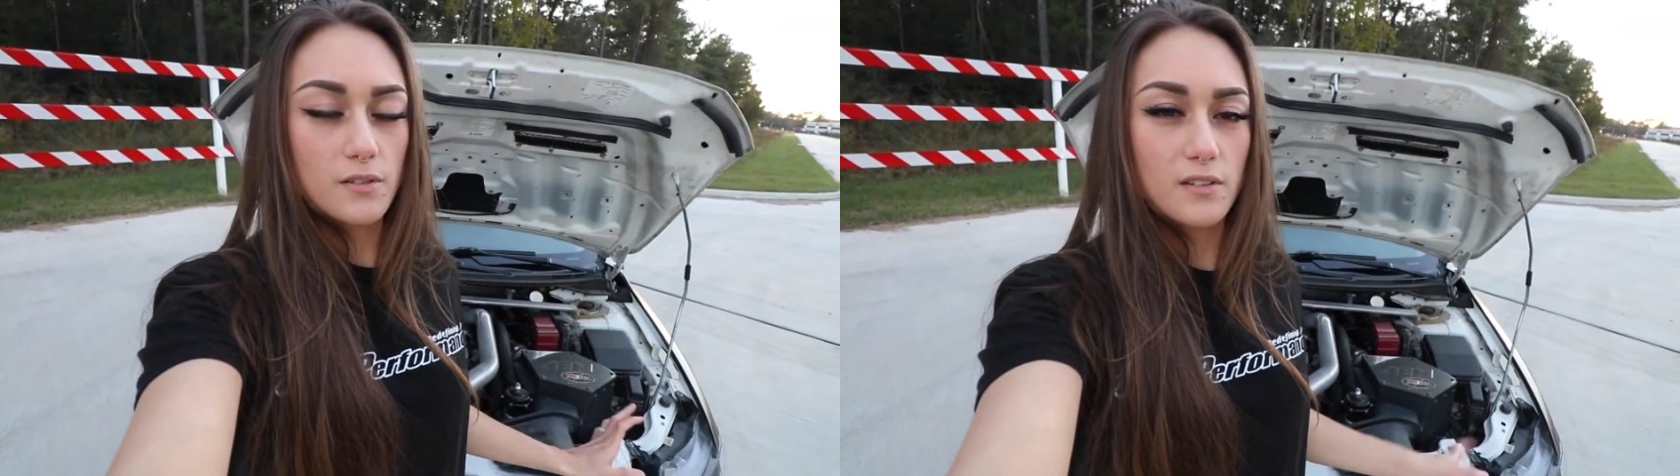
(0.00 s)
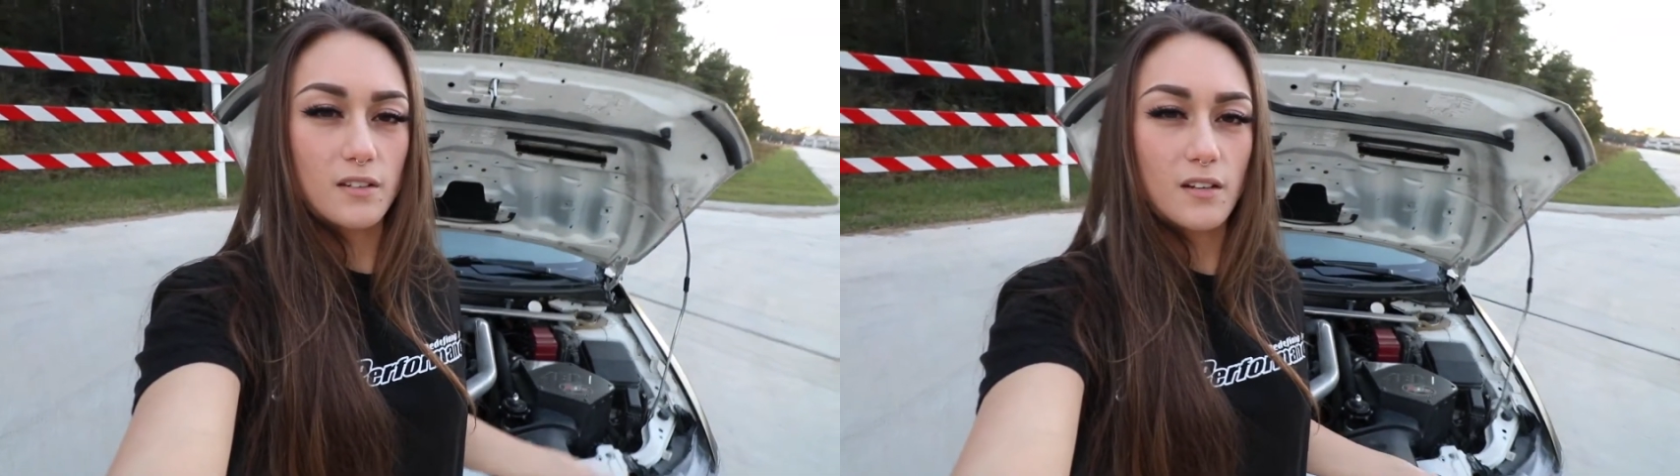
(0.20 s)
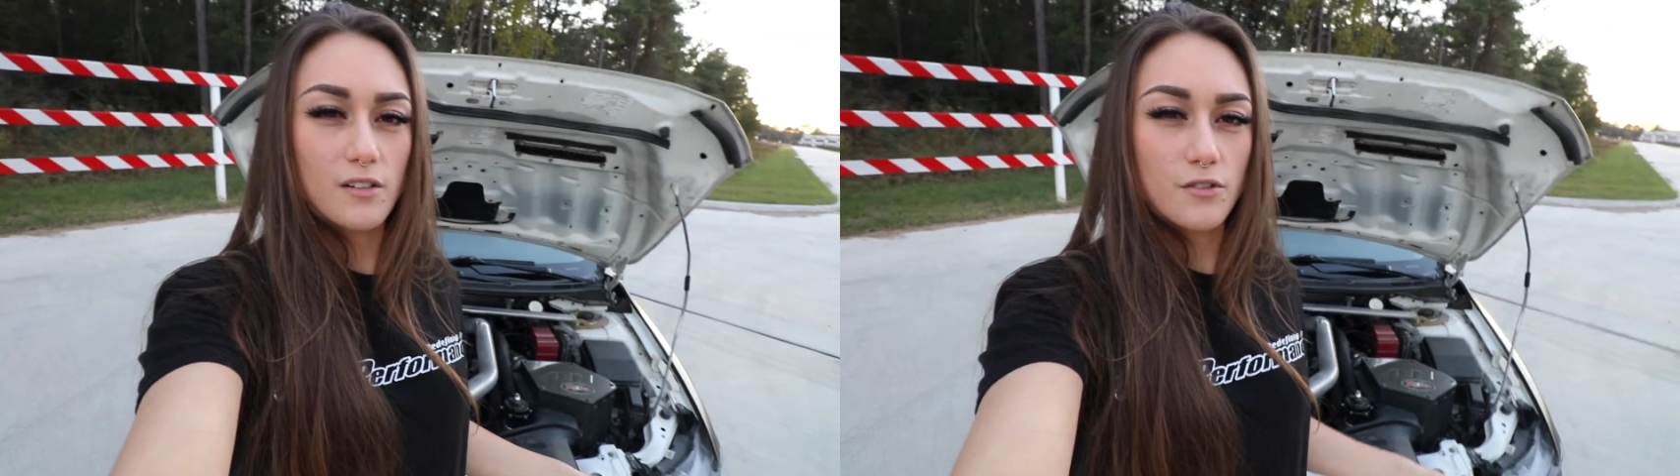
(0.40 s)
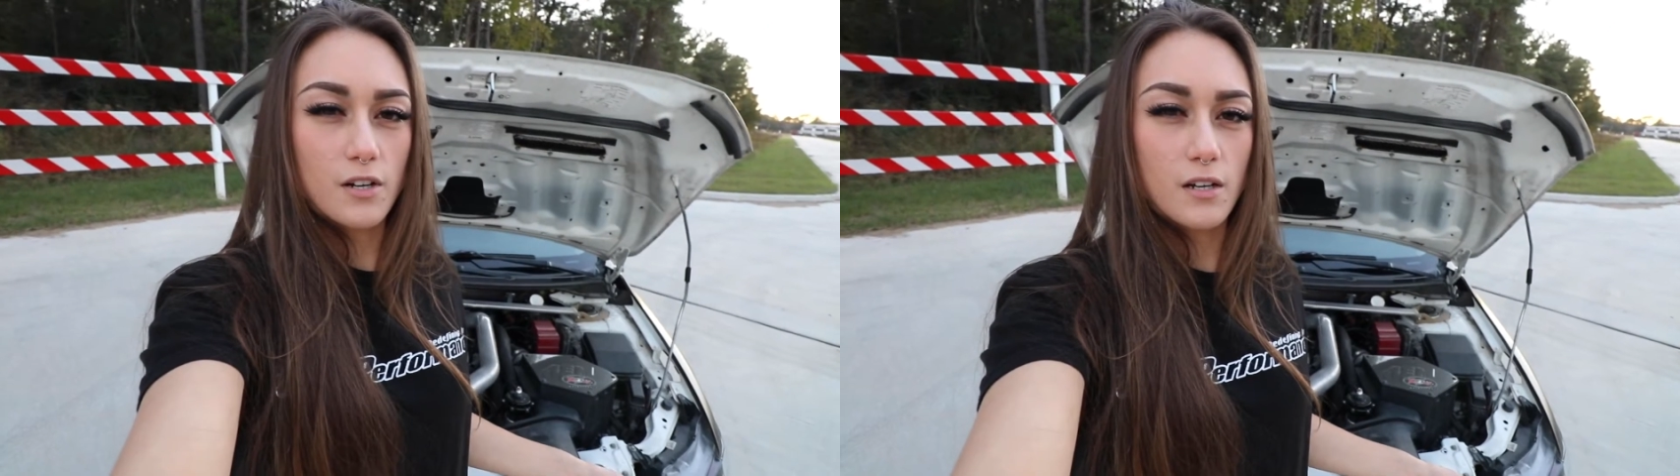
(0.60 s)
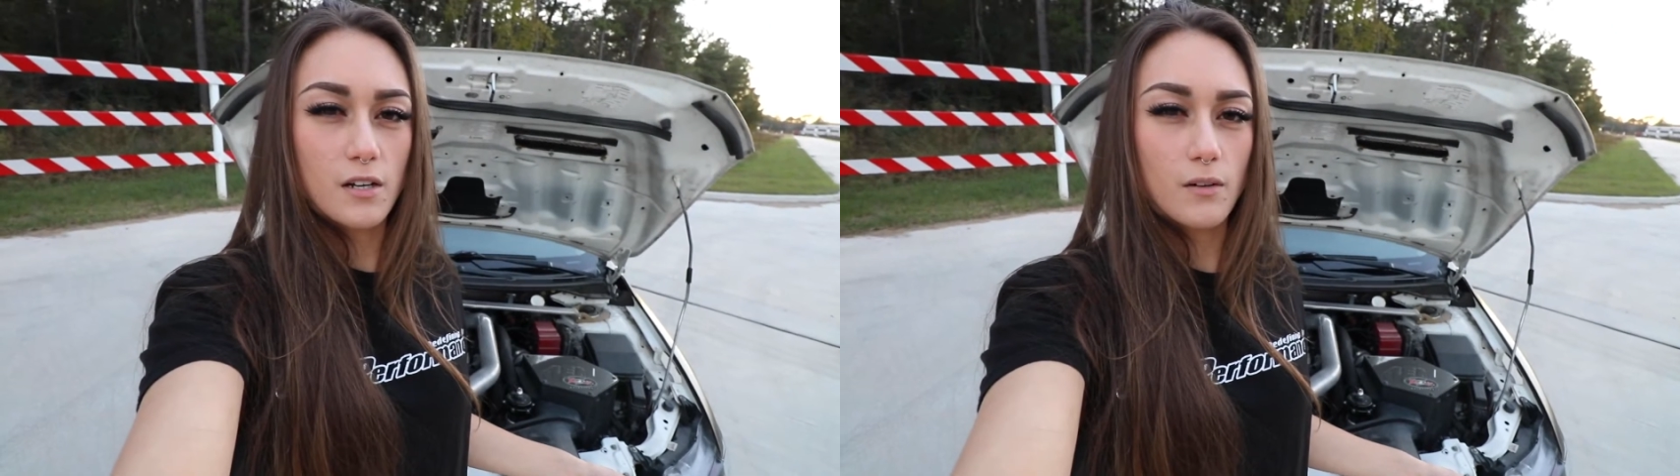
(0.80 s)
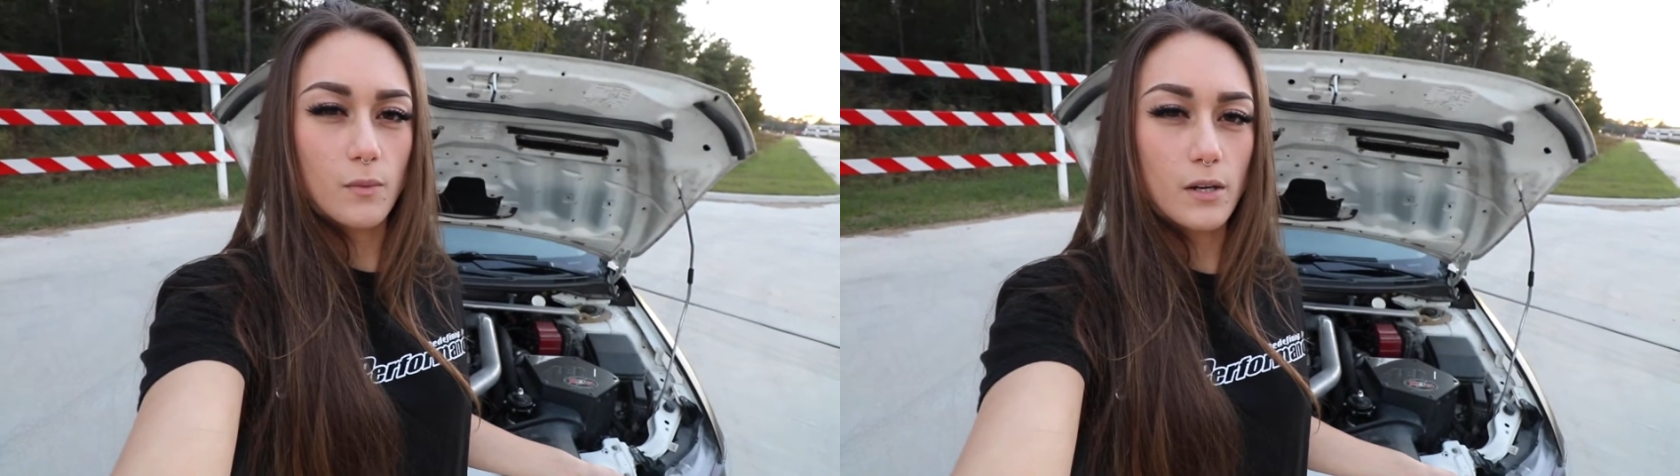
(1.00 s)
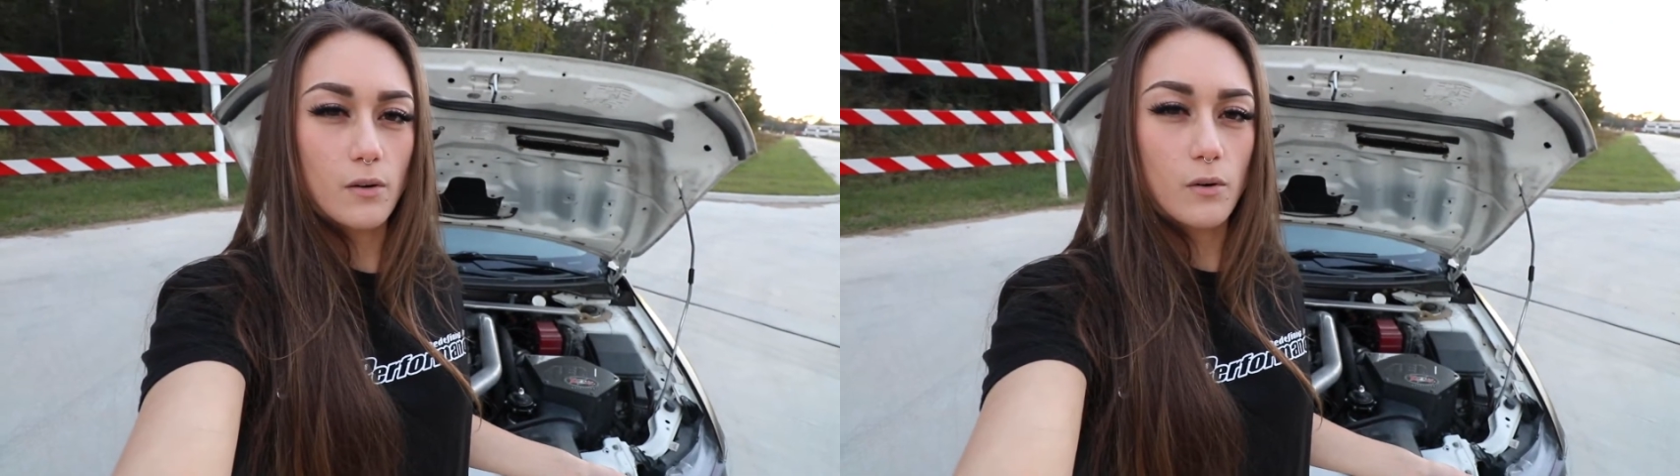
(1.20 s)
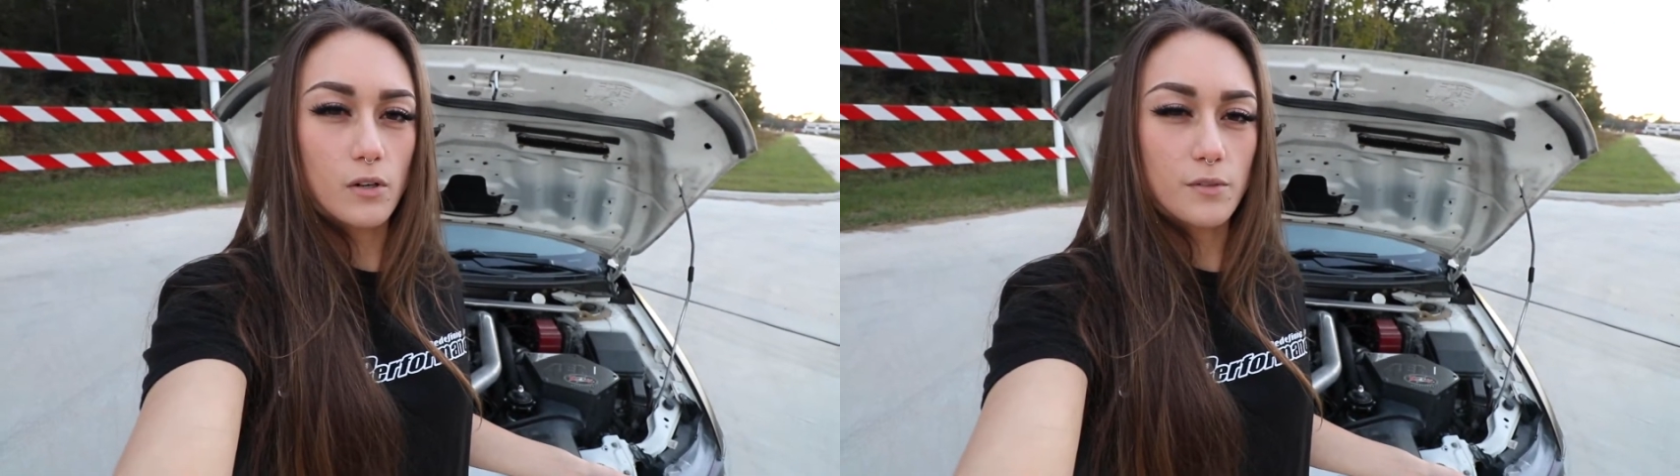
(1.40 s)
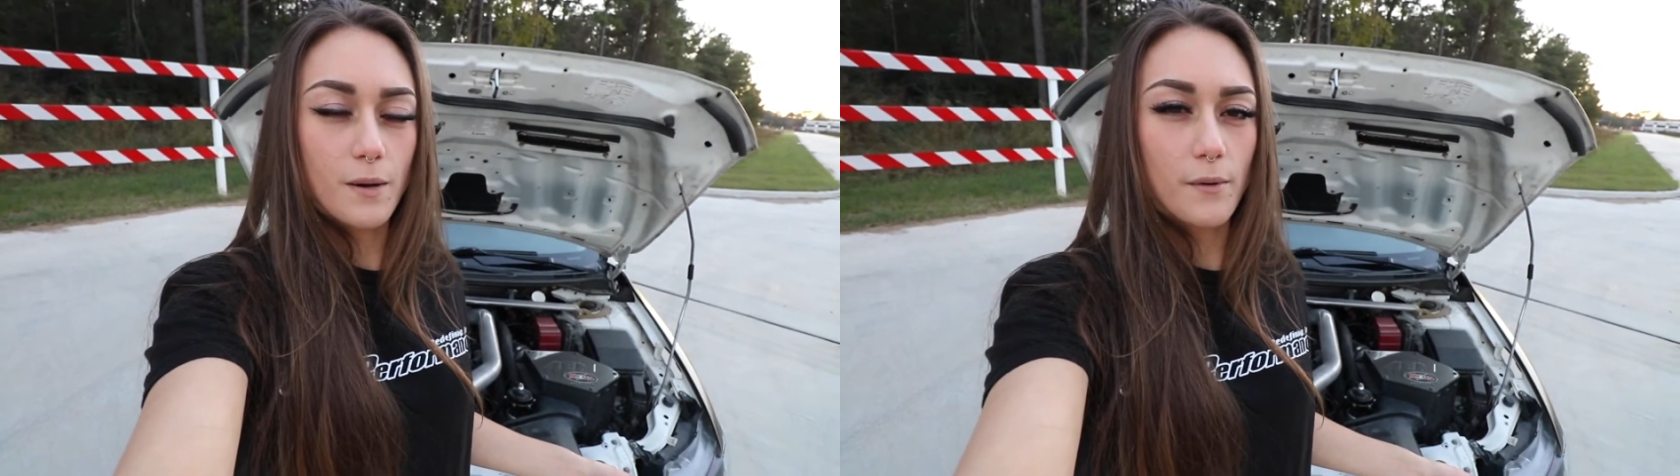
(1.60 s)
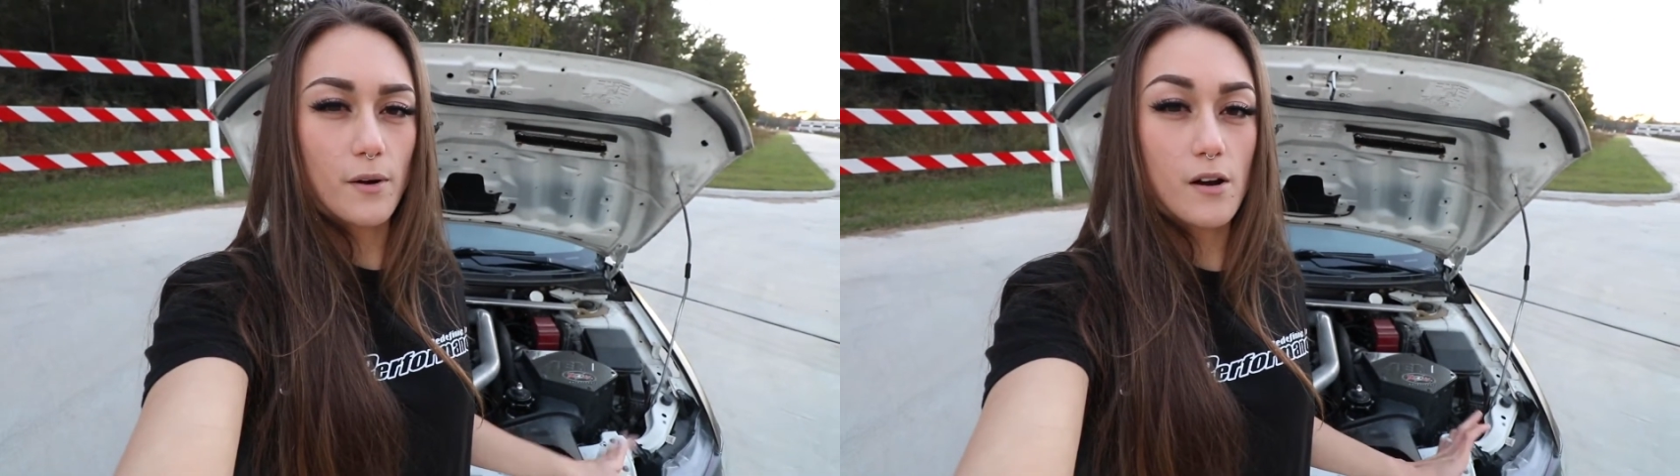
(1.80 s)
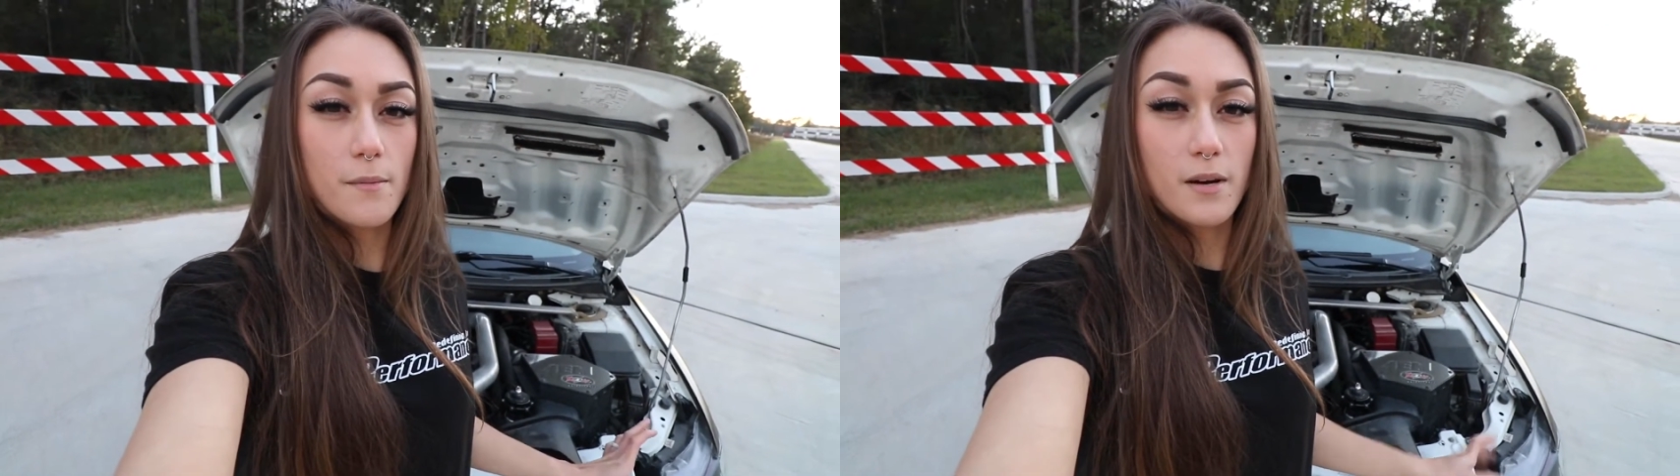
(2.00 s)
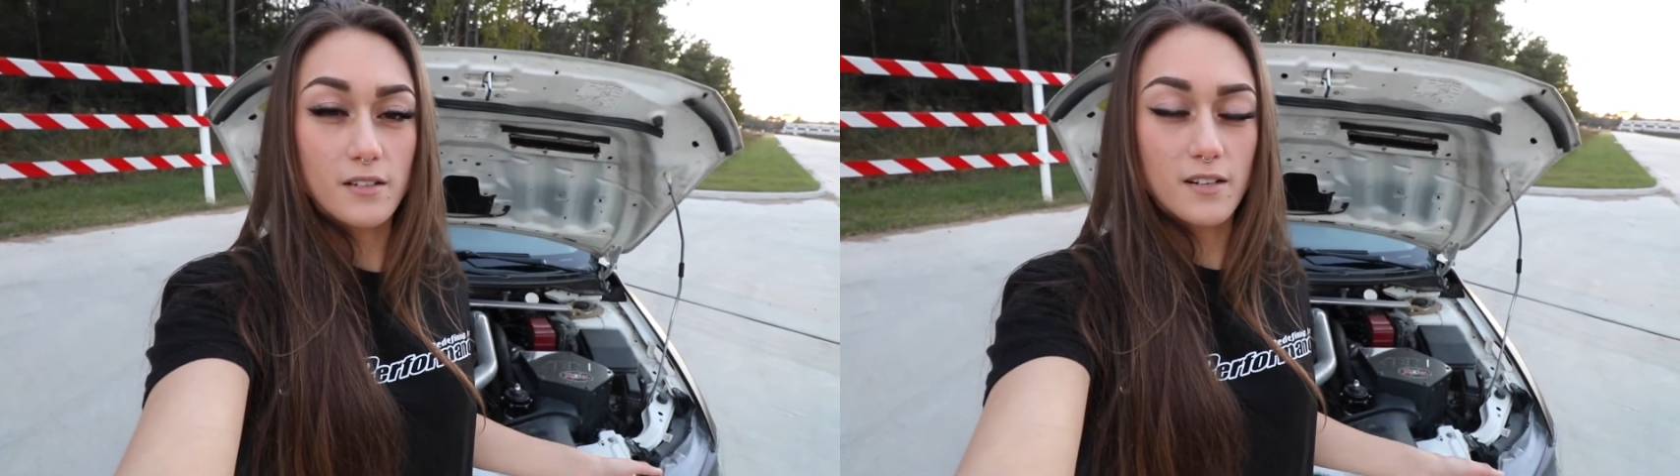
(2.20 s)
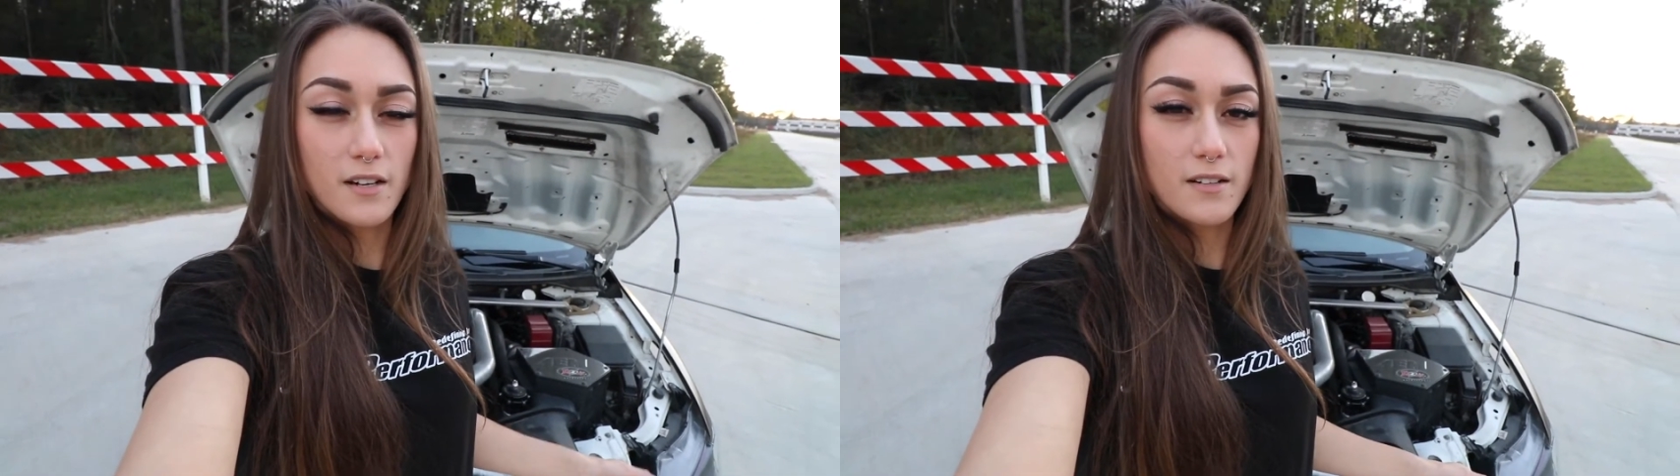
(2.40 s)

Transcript: 600 wheel horsepower on a Mustang